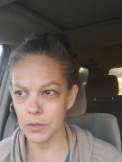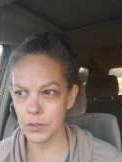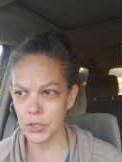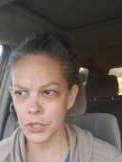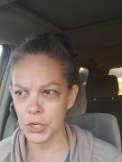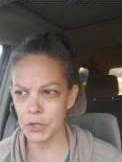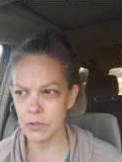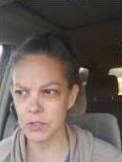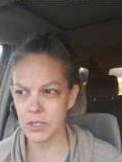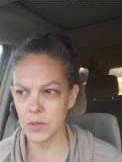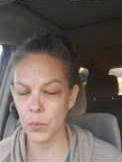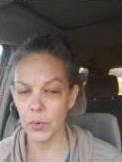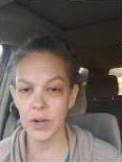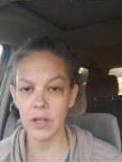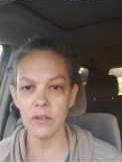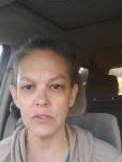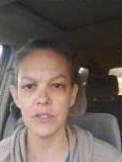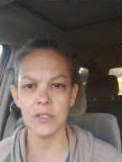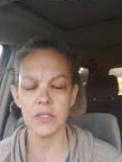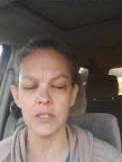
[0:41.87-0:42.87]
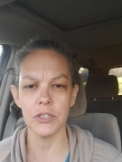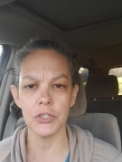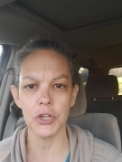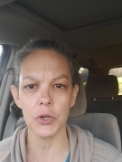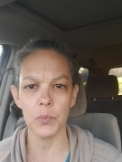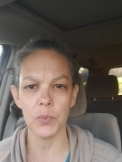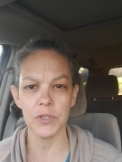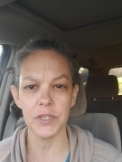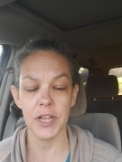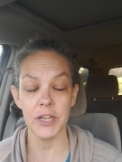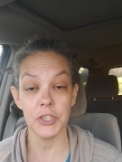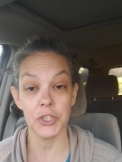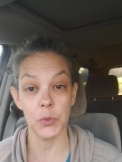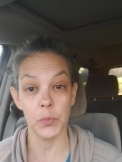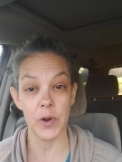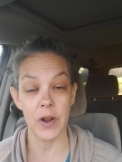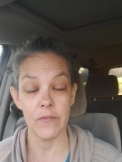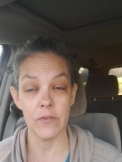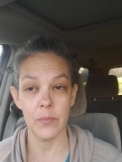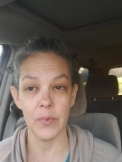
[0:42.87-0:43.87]
you know someone else's interpretation
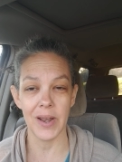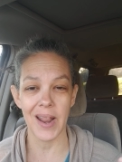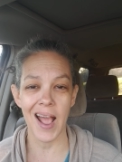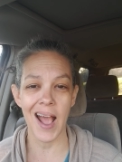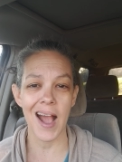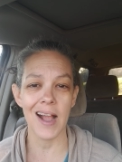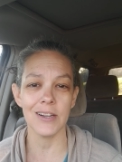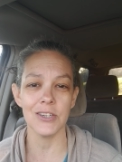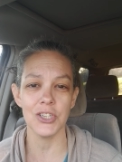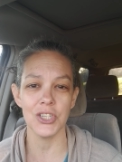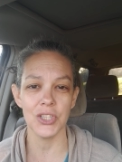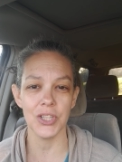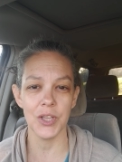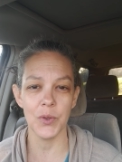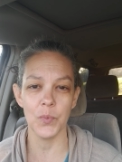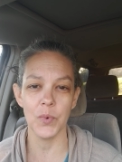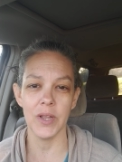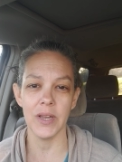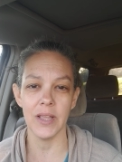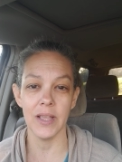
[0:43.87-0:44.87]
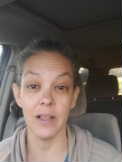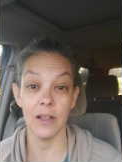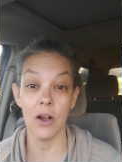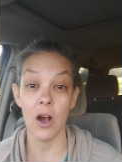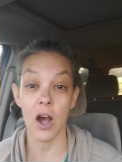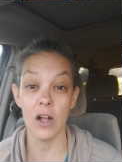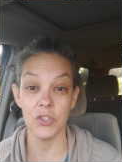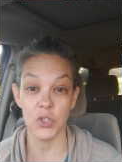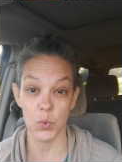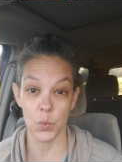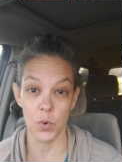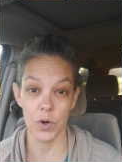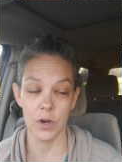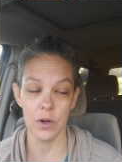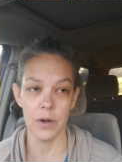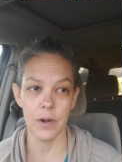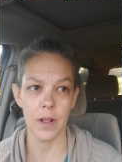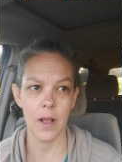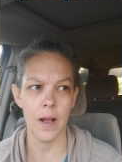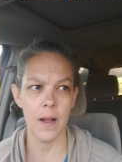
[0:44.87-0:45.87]
or whatever but actually reading god's
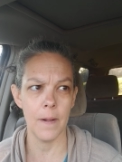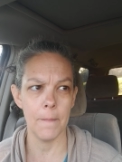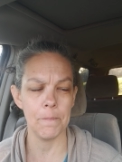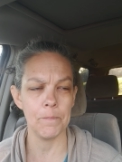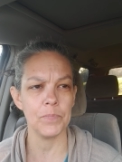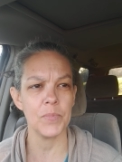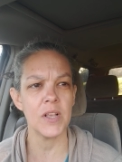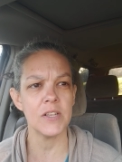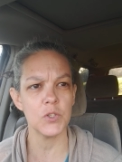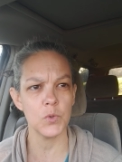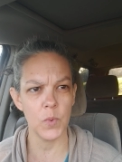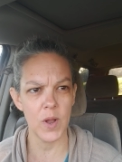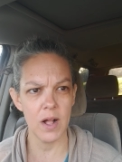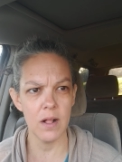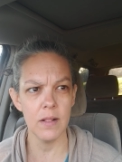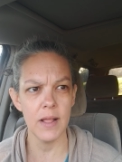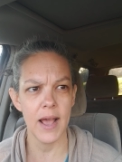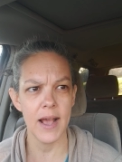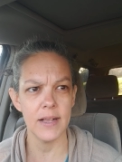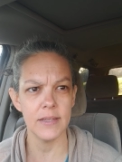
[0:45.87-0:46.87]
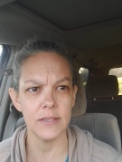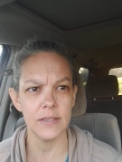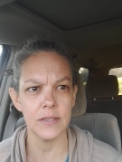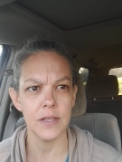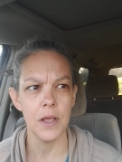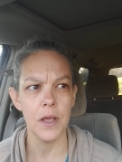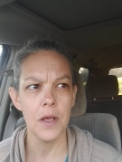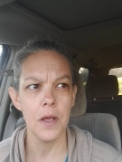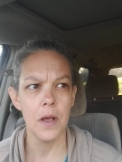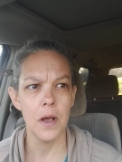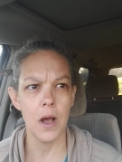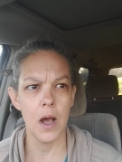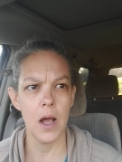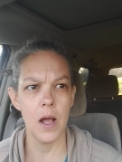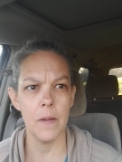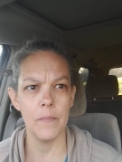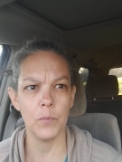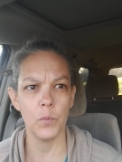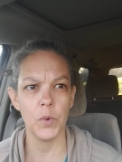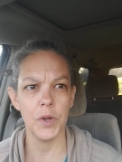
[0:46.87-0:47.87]
word um, as well as
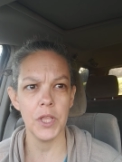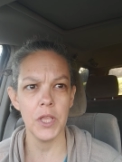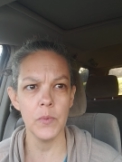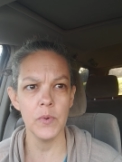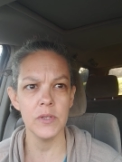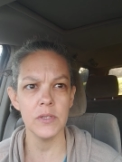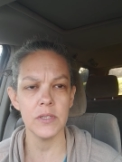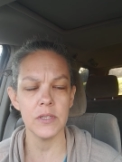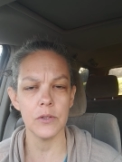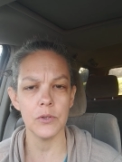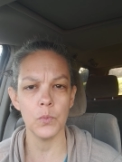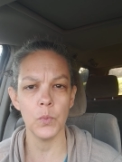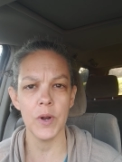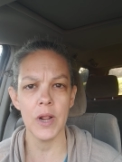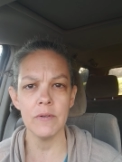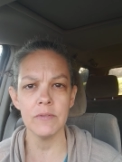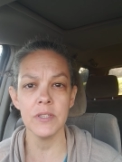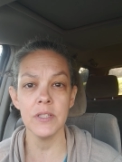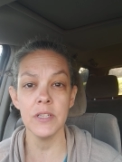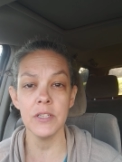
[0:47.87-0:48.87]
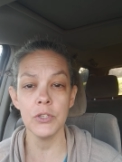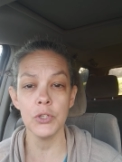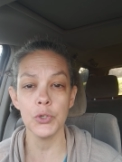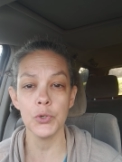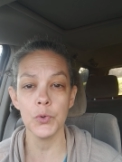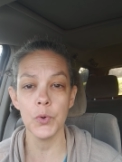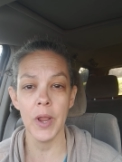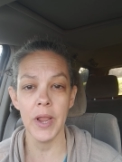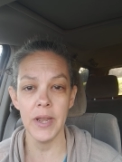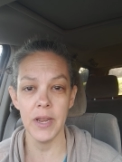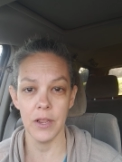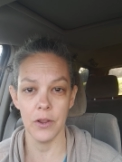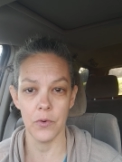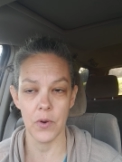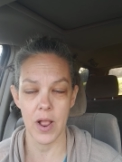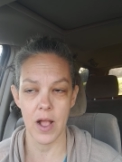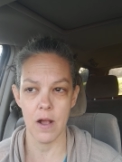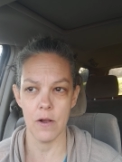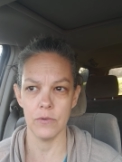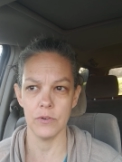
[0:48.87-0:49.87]
um, when he was when i was in this training
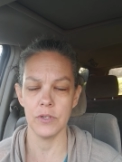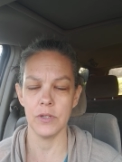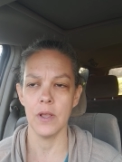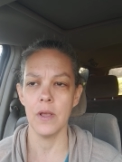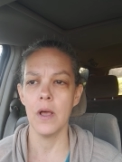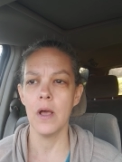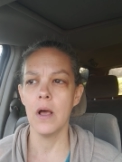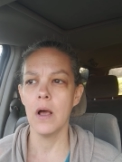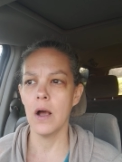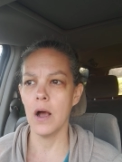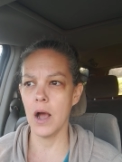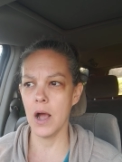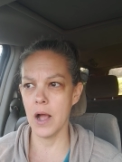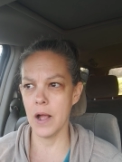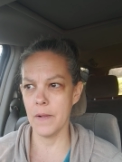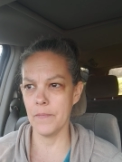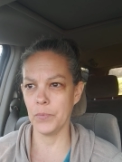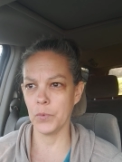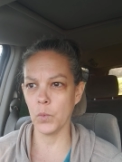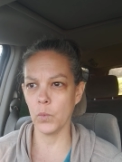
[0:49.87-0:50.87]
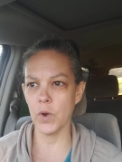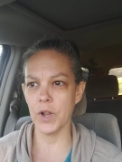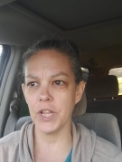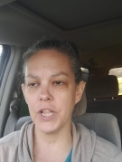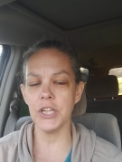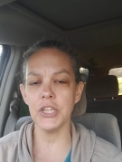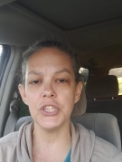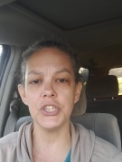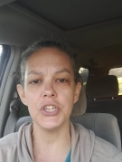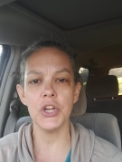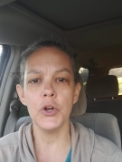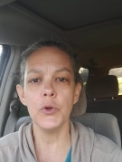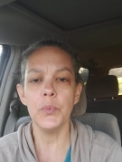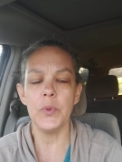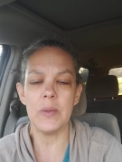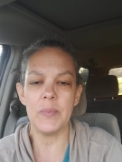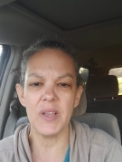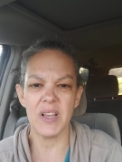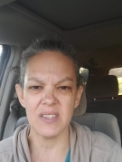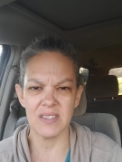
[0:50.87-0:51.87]
ground um, what he showed
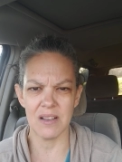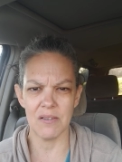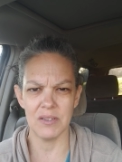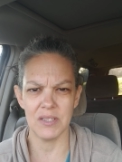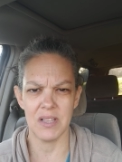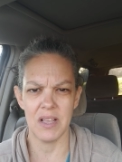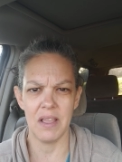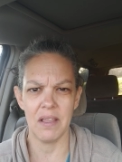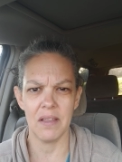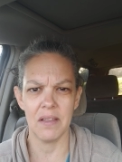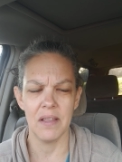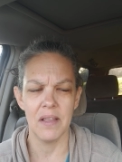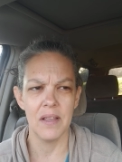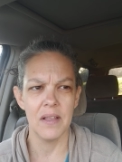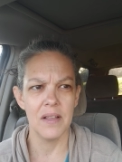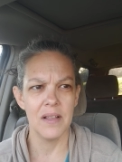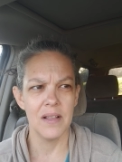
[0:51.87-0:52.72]
me because i was like